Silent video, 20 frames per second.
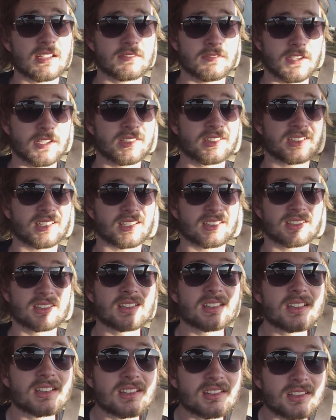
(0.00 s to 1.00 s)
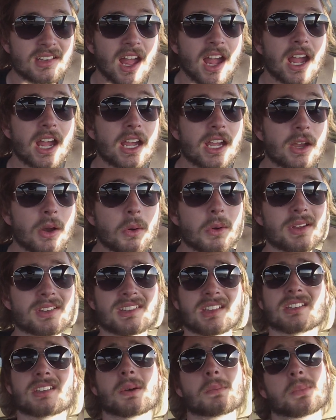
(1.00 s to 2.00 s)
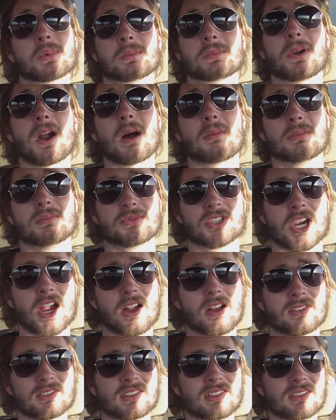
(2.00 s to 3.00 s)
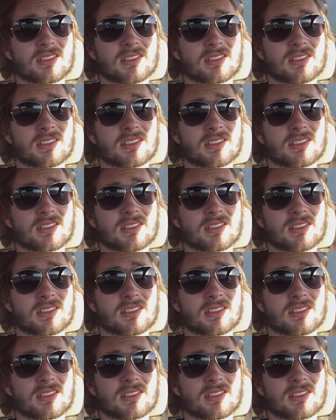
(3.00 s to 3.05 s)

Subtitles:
V6s, I always end up with problem child.